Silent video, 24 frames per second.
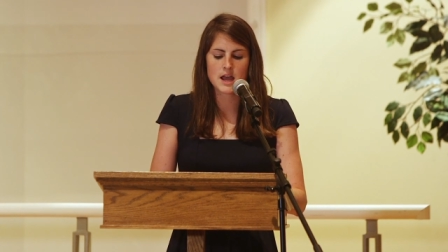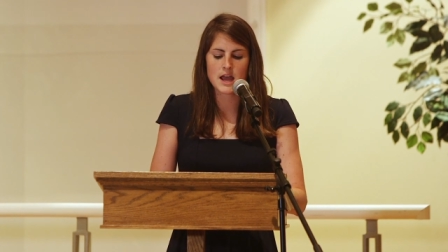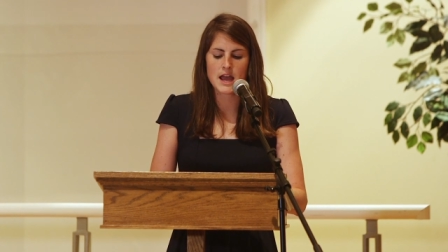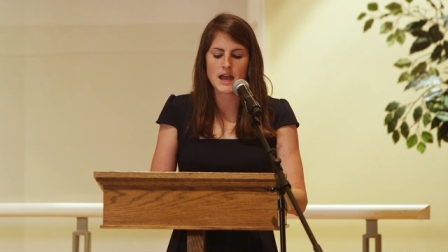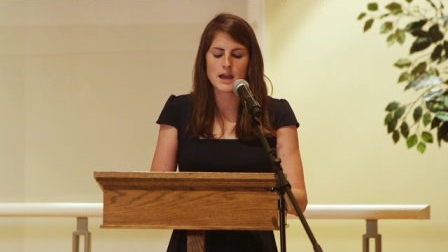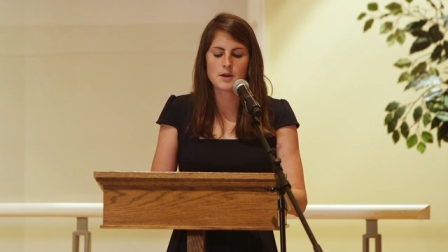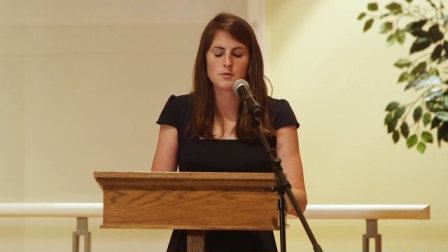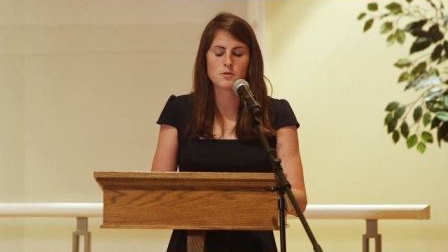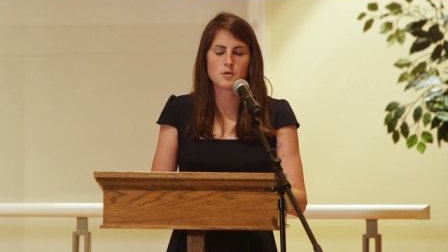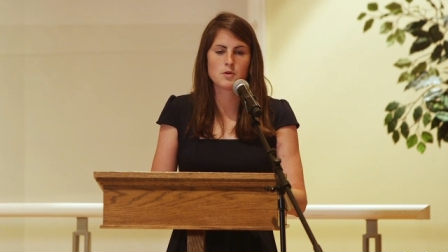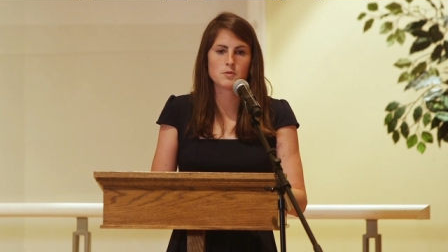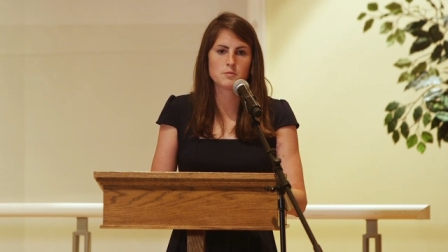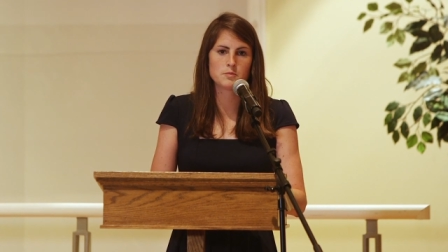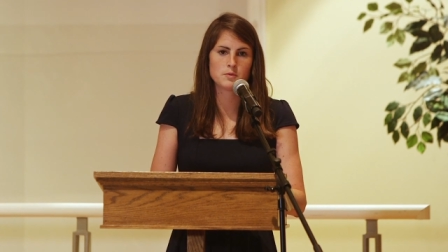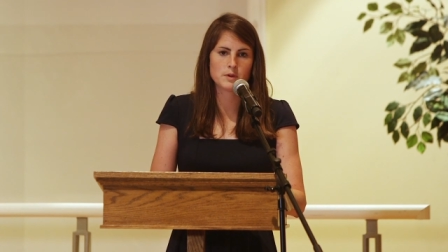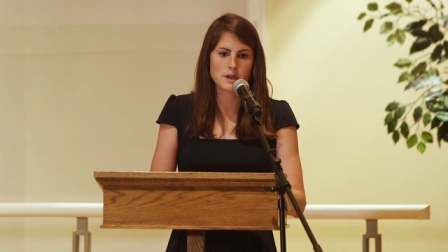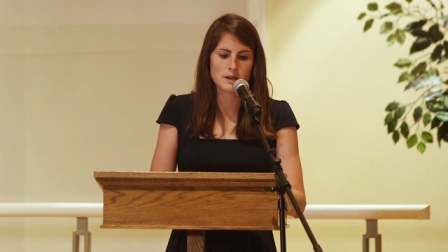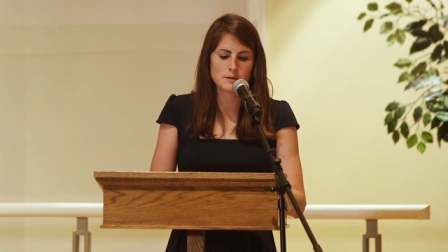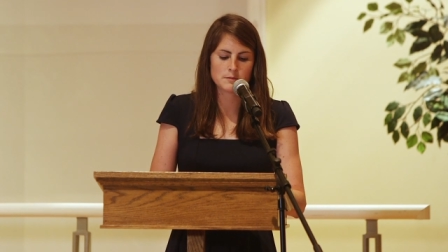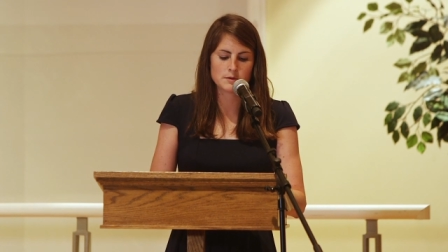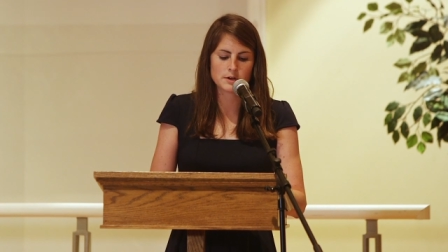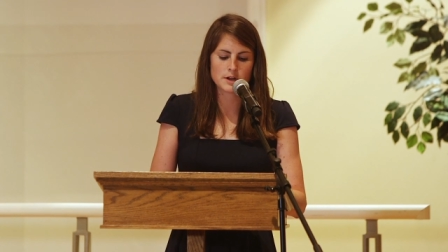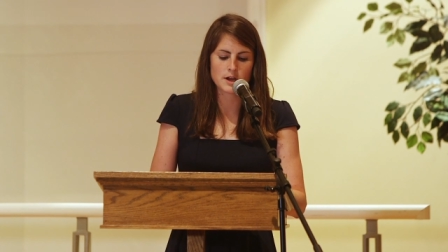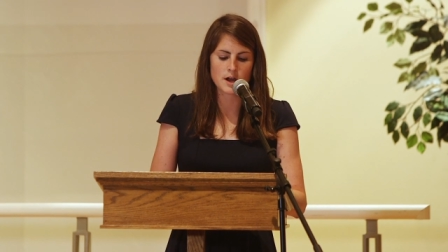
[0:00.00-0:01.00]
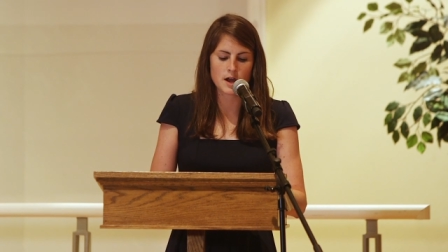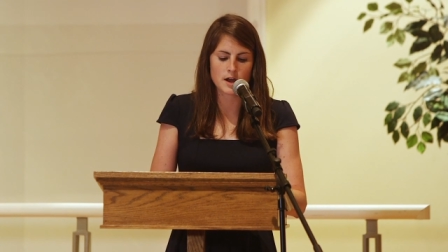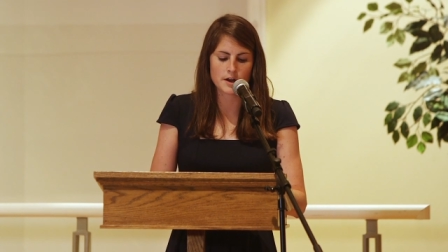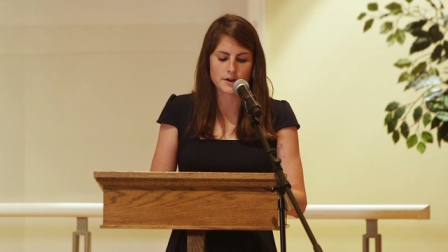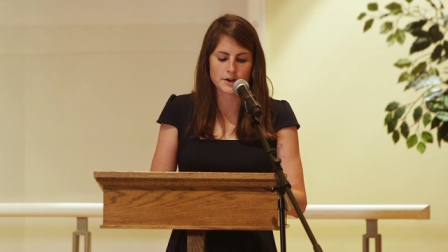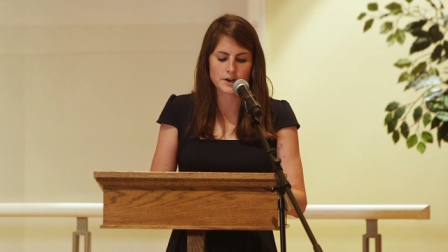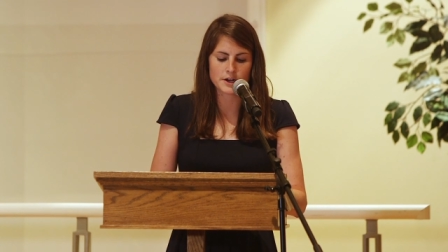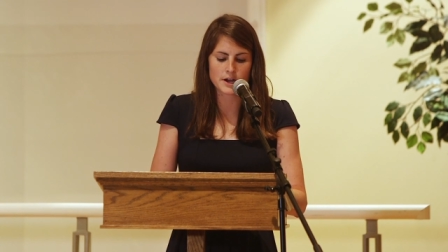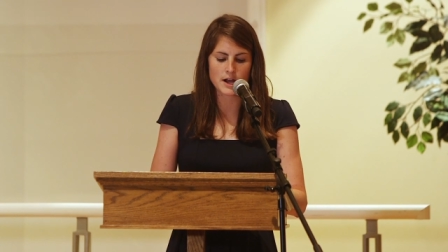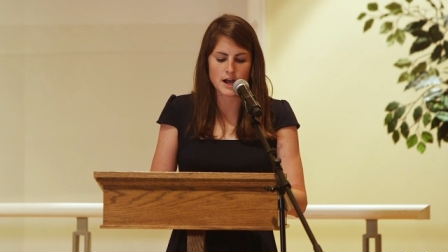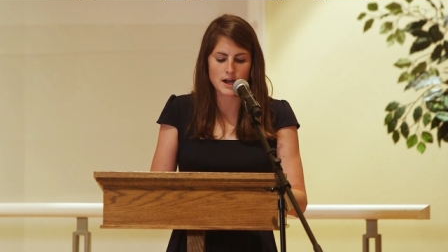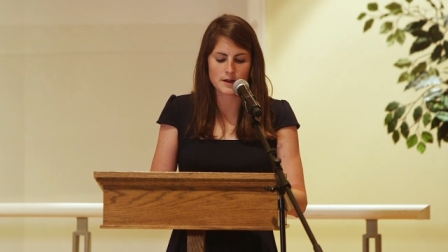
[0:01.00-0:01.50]
I won't be able to
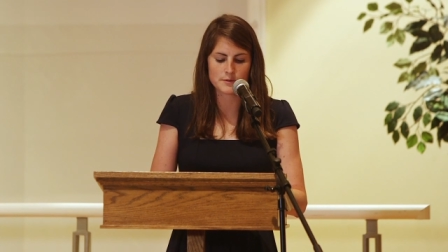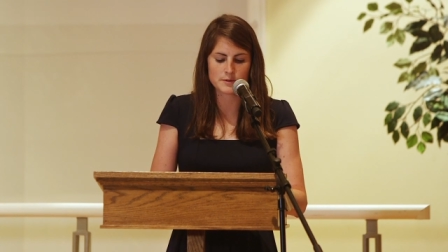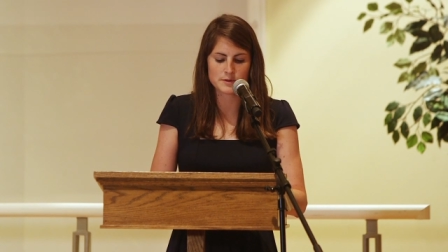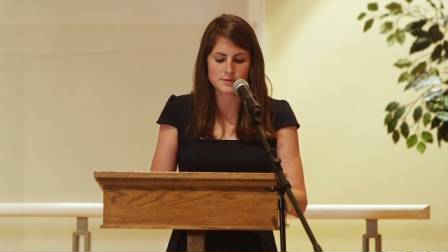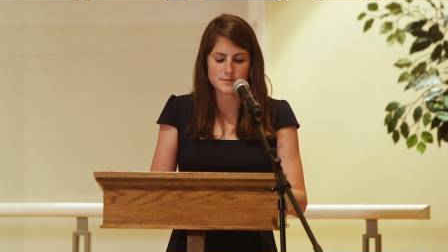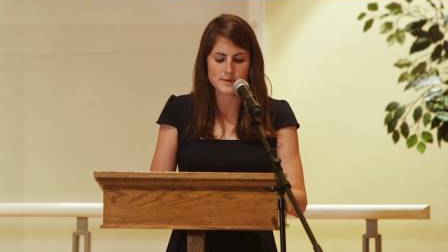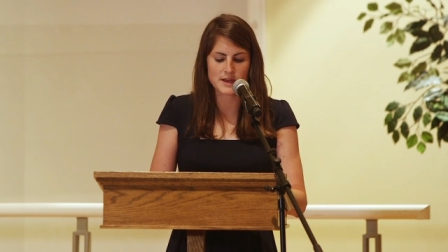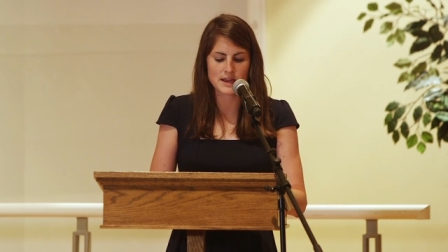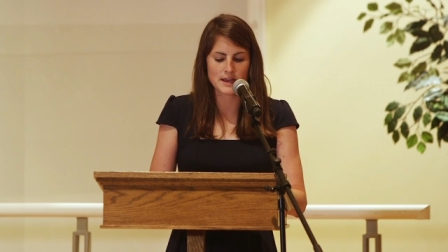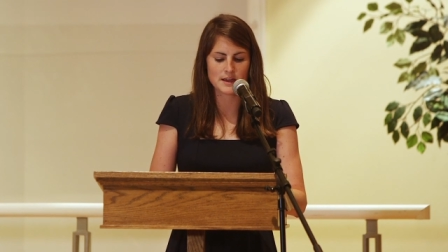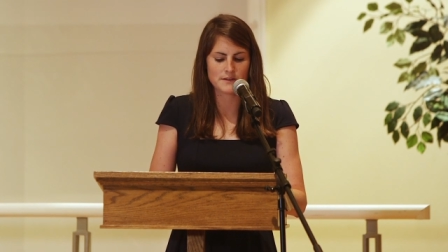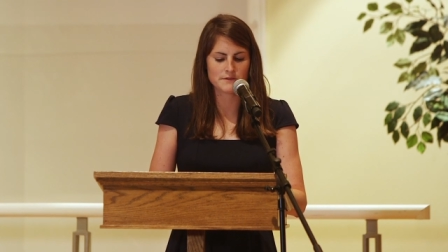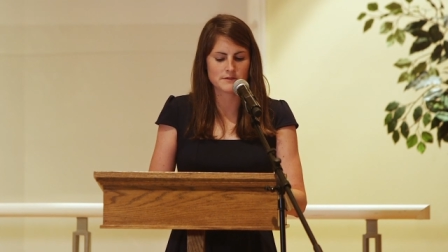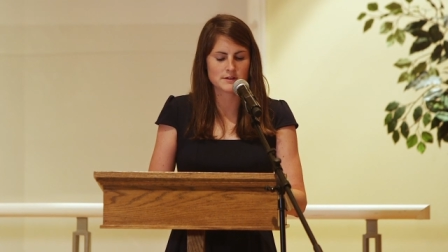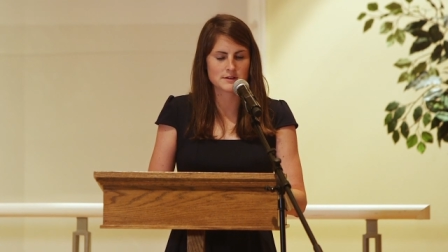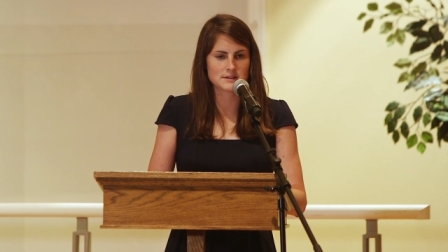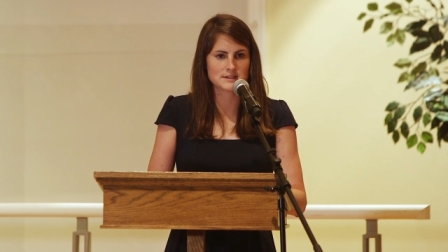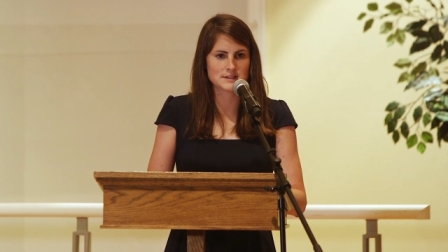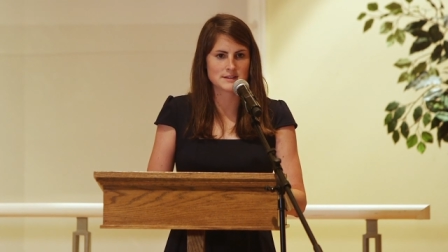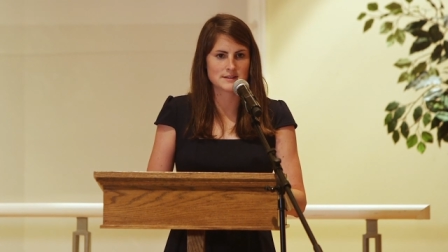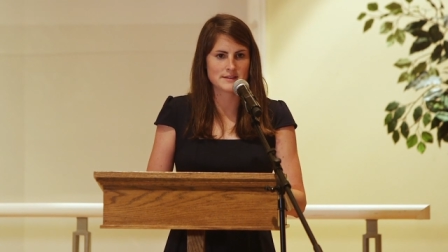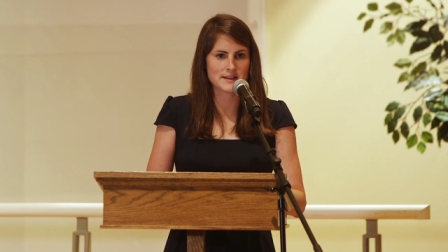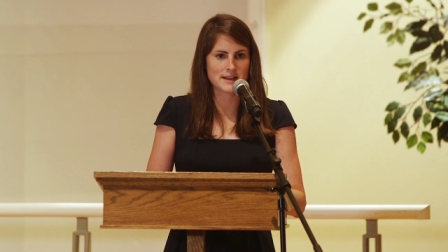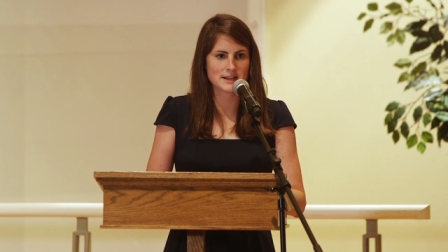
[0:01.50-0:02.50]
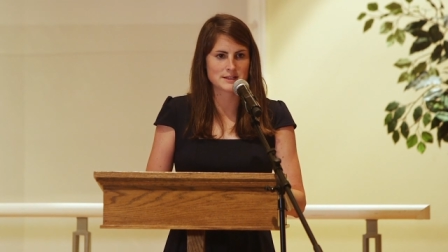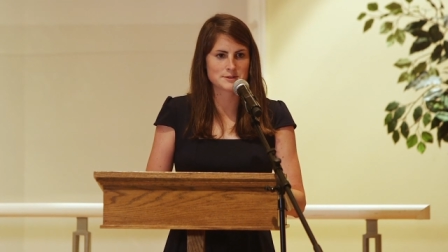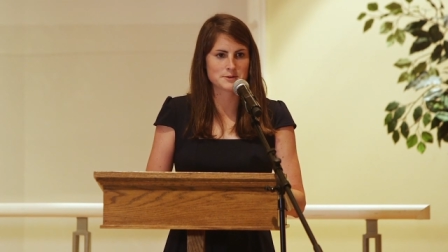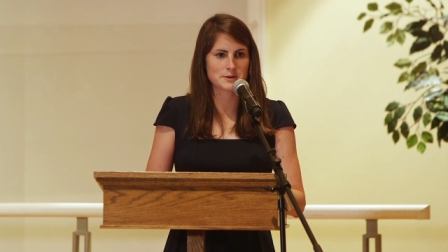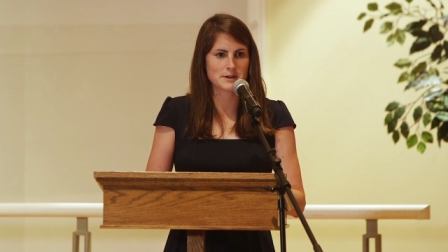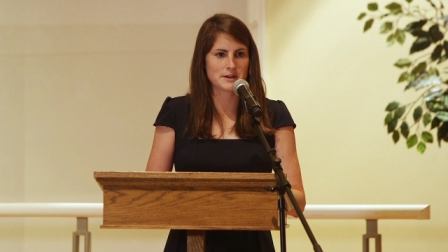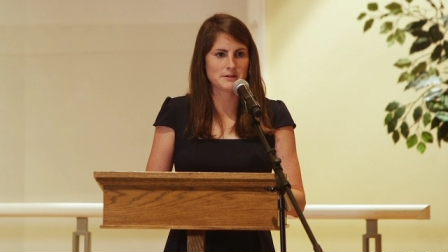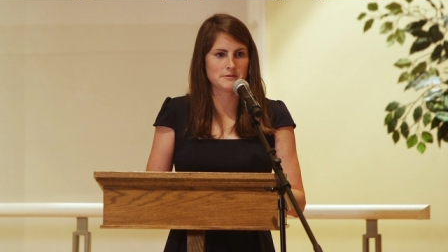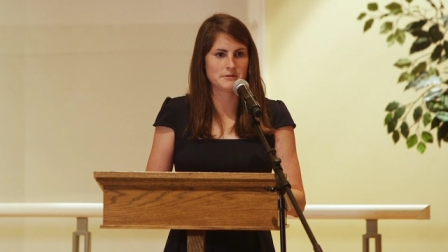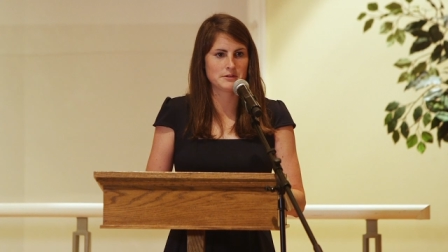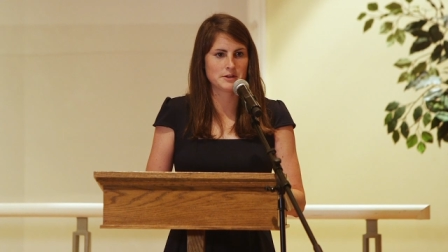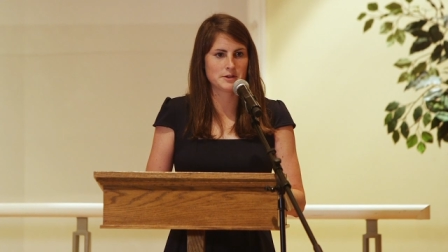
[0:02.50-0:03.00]
honor God with my efforts, and that's what
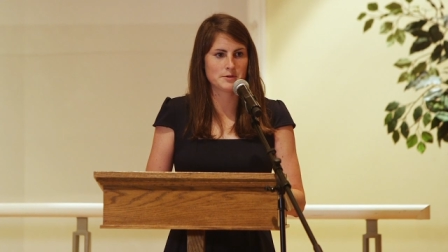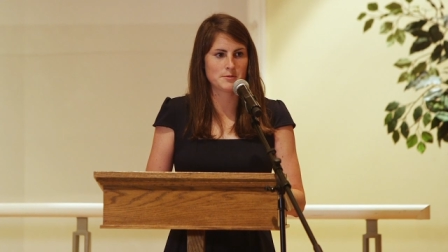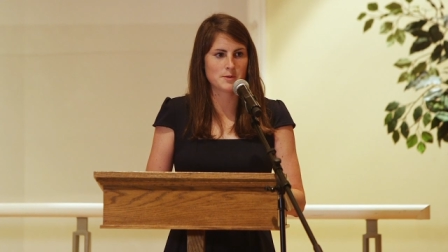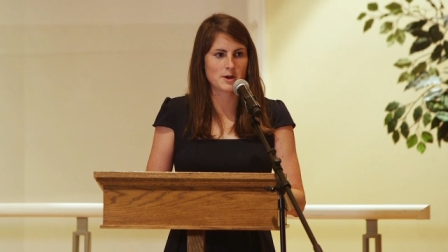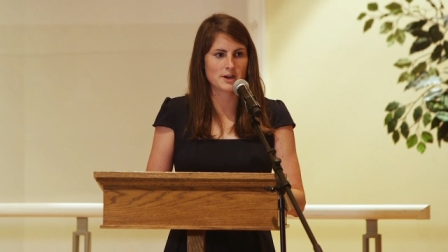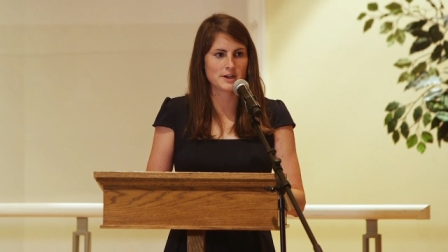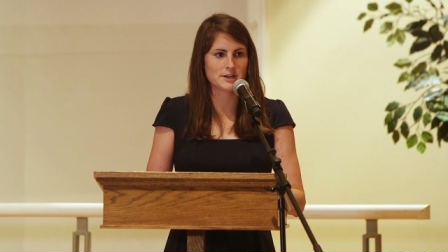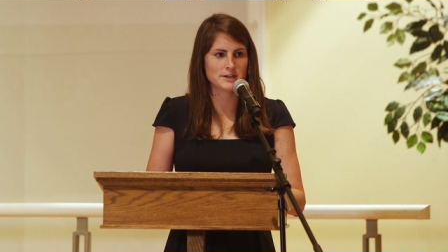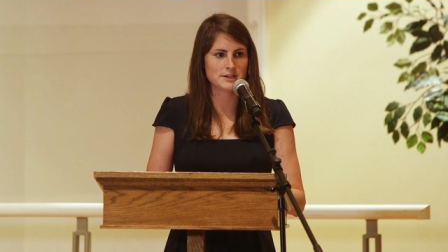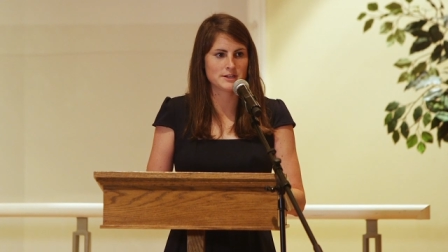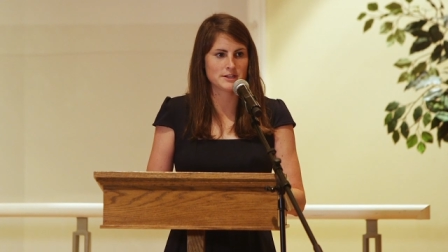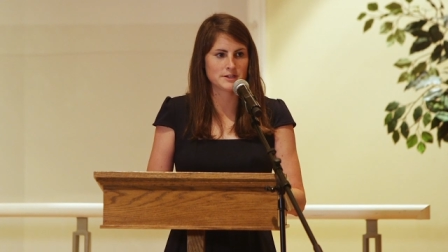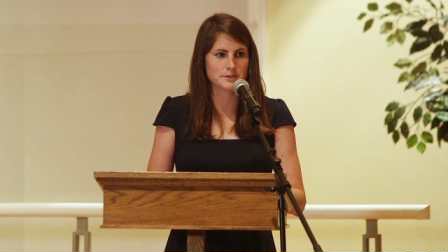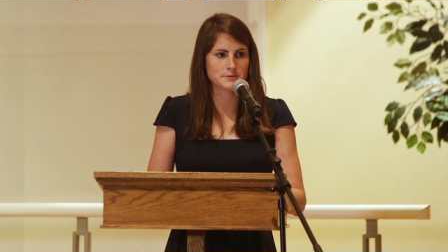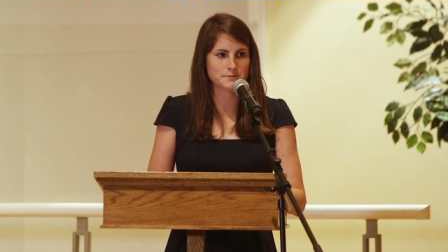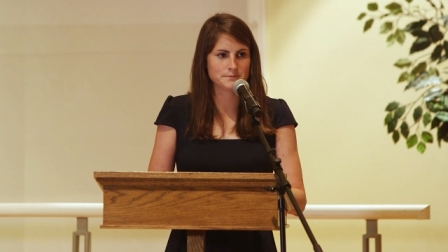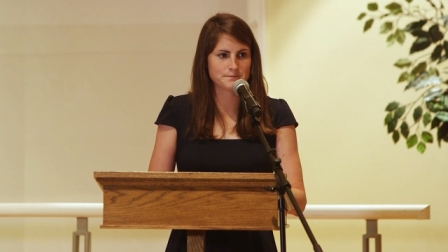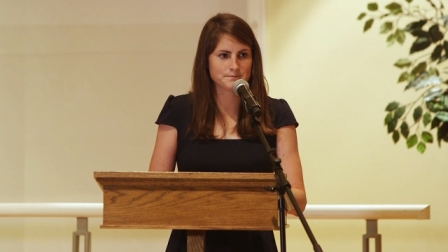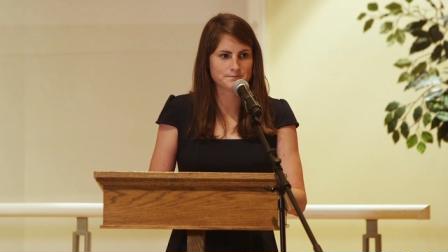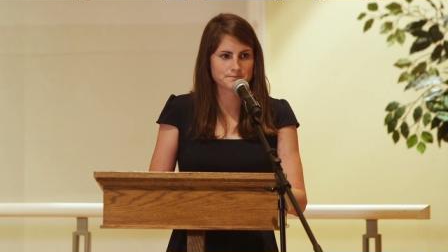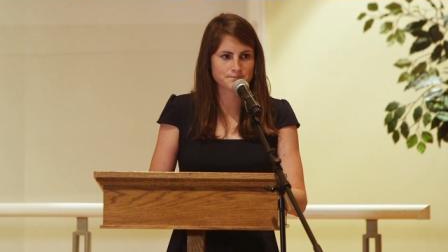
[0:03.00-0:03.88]
I really want to do.